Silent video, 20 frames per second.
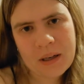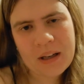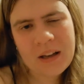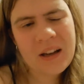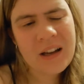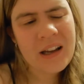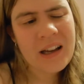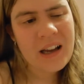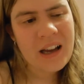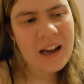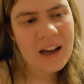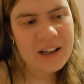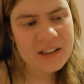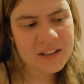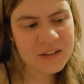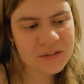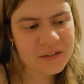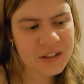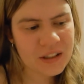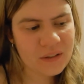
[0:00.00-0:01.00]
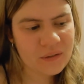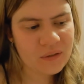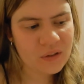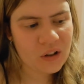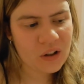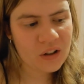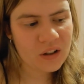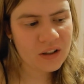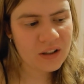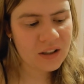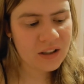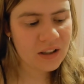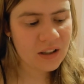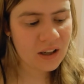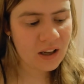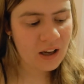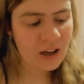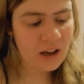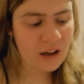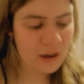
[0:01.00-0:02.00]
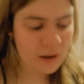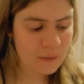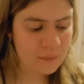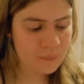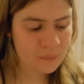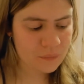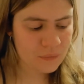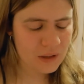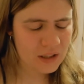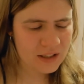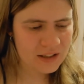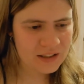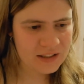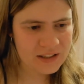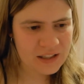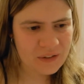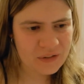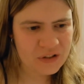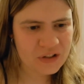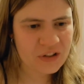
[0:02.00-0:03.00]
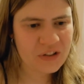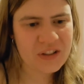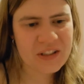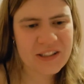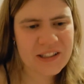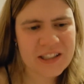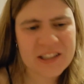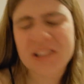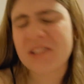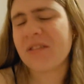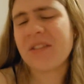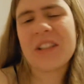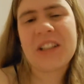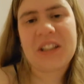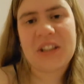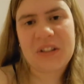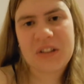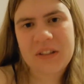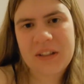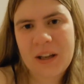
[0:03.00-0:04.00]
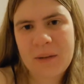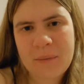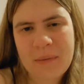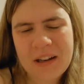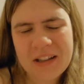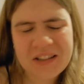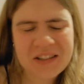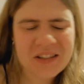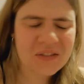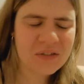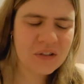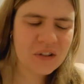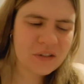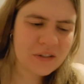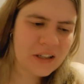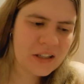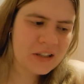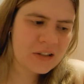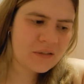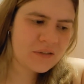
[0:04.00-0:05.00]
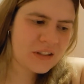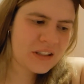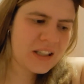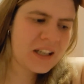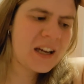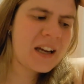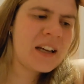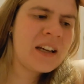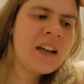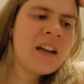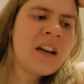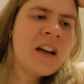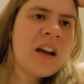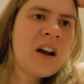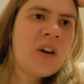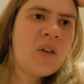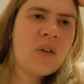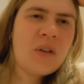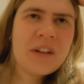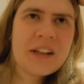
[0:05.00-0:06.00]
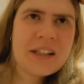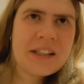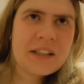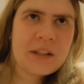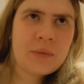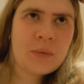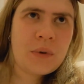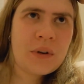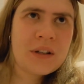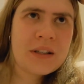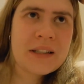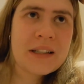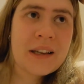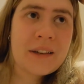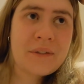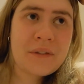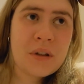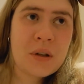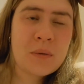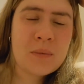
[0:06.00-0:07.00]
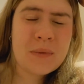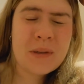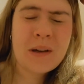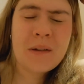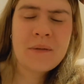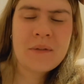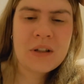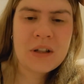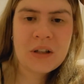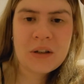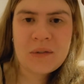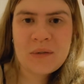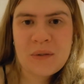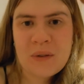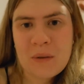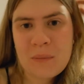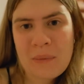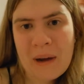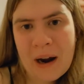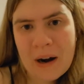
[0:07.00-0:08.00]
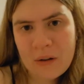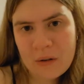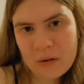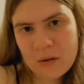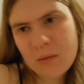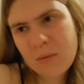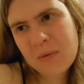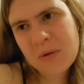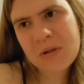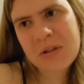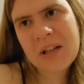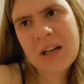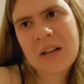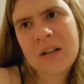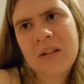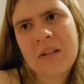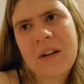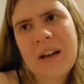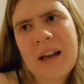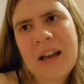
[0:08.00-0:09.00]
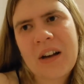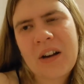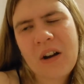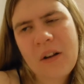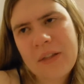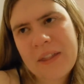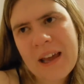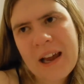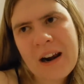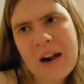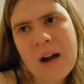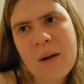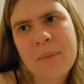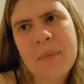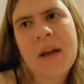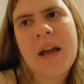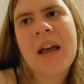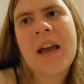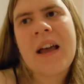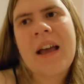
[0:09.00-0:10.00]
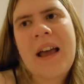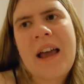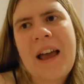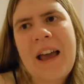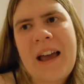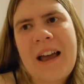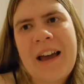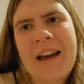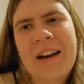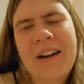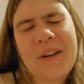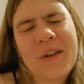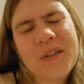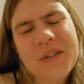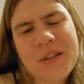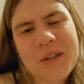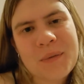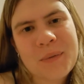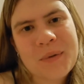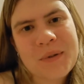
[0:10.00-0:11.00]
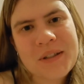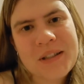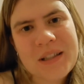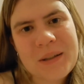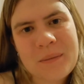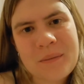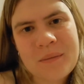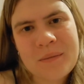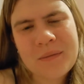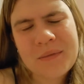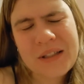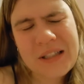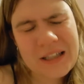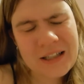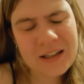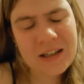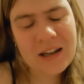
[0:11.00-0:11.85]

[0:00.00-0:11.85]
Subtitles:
but I didn't really vlog this afternoon because I didn't really do that much for the rest of today. All I did was I filmed a video for the Paranormal Channel and got that up, and I also put some